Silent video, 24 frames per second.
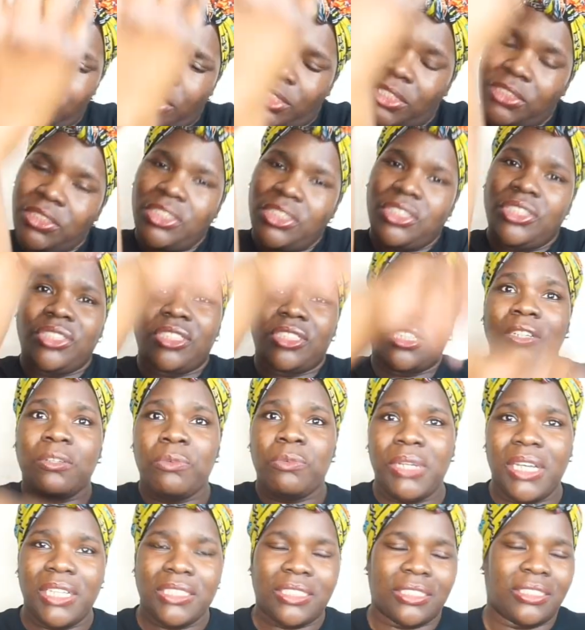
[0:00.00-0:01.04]
This is so
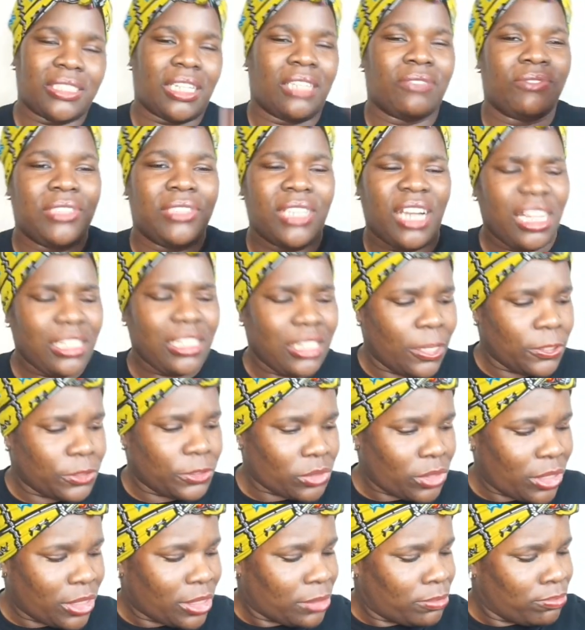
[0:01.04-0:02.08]
weird, because
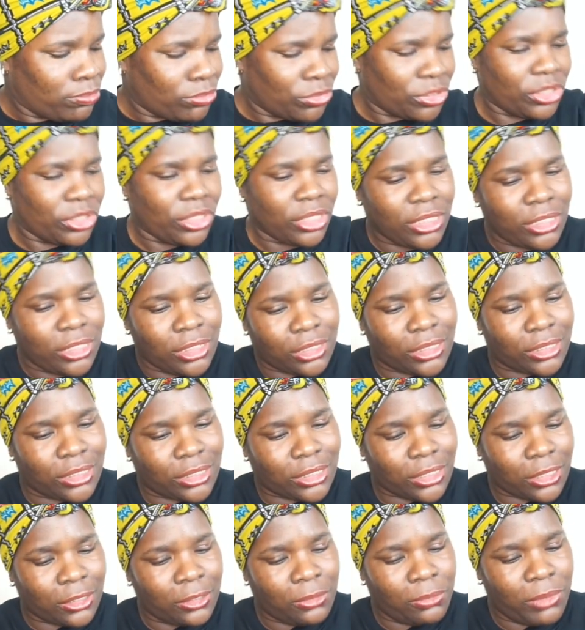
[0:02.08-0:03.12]
this is
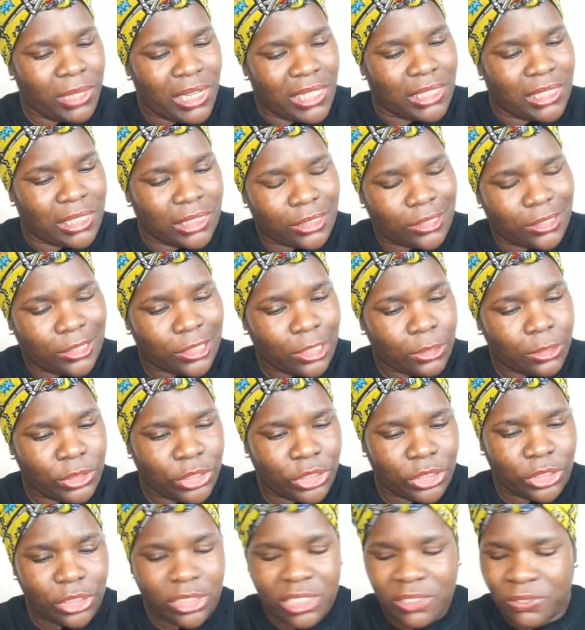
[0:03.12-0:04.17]
so weird. It's so
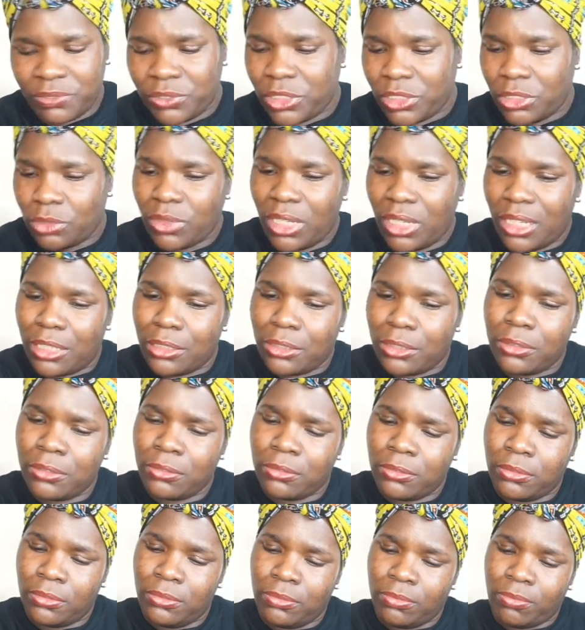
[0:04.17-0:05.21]
soft as well.
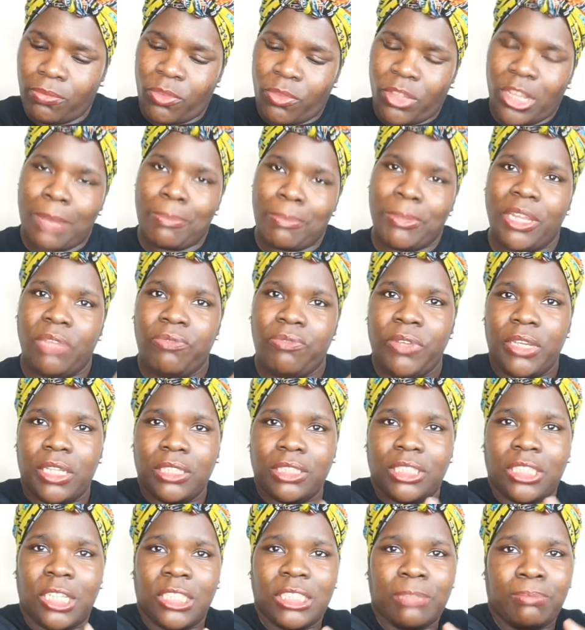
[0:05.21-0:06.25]
I mean, if you can
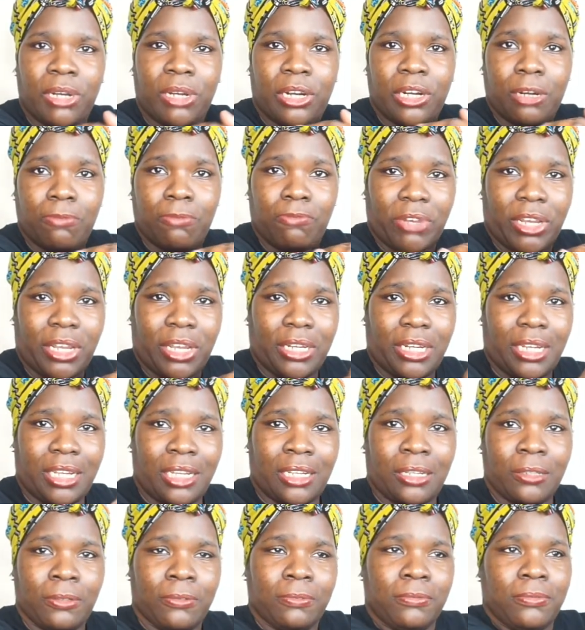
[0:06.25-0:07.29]
touch my arm right
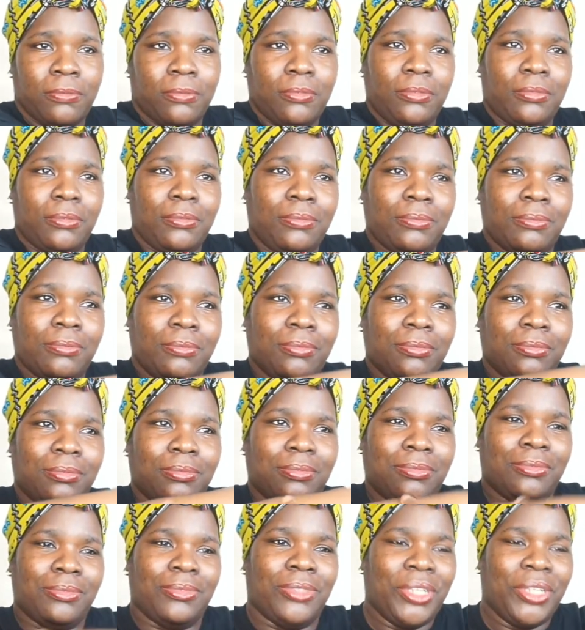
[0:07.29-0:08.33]
now,
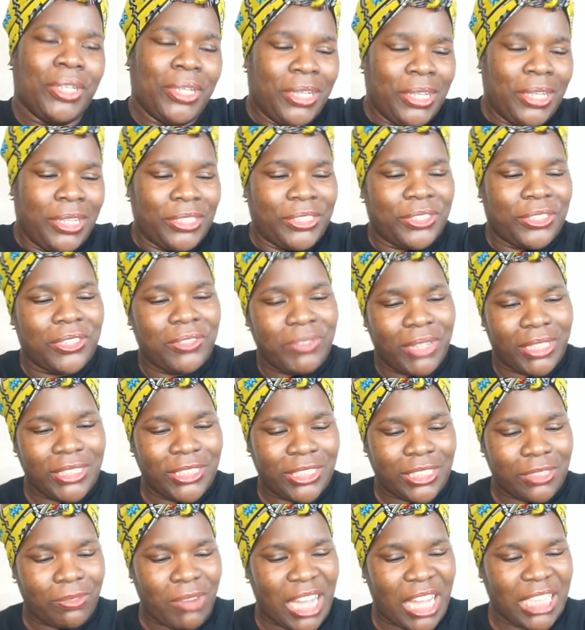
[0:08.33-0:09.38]
you'll
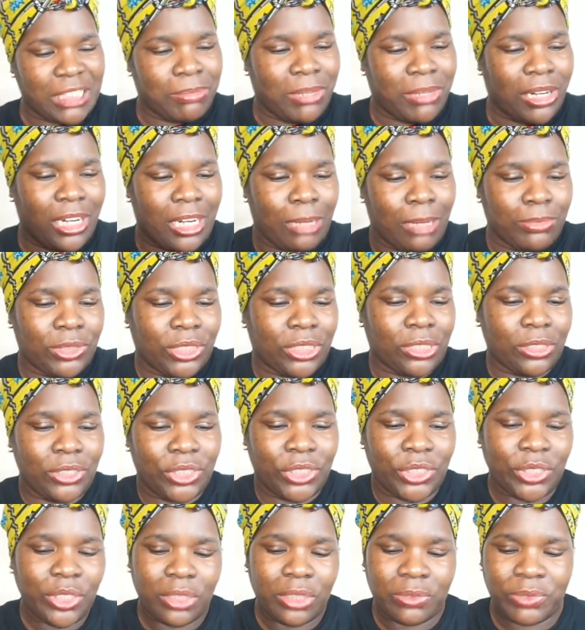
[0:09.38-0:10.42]
wonder why is my arm so
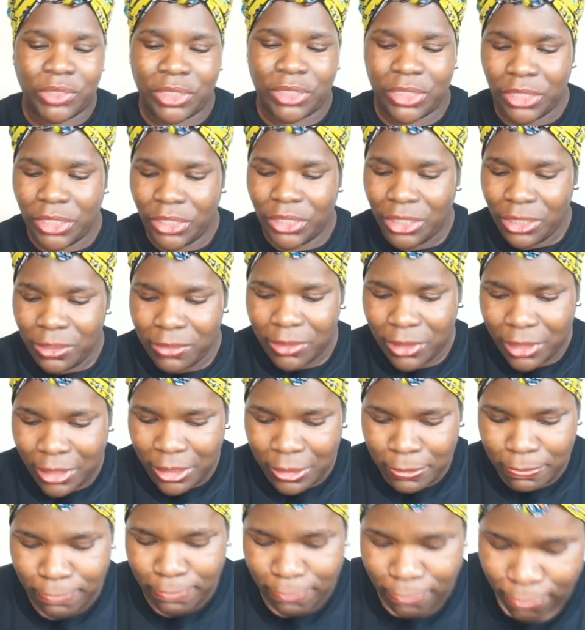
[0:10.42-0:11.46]
soft. So you know
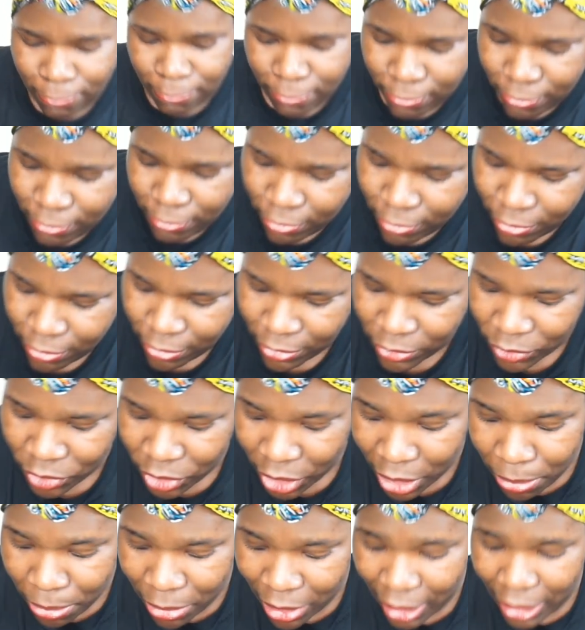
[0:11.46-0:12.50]
what?
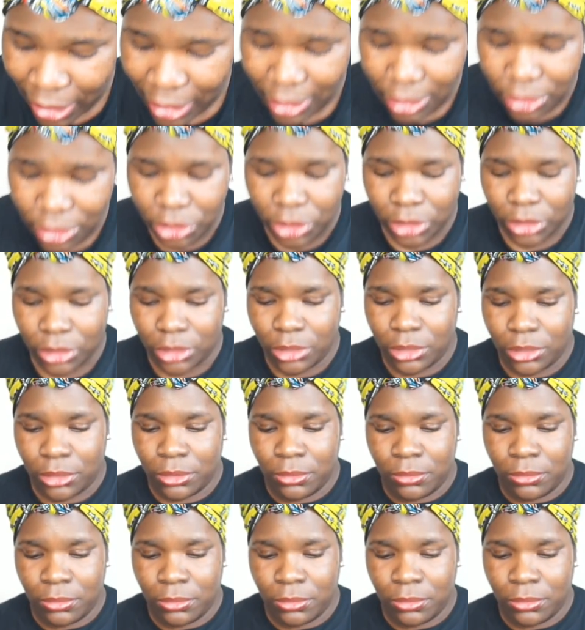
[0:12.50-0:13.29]
I'm liking this.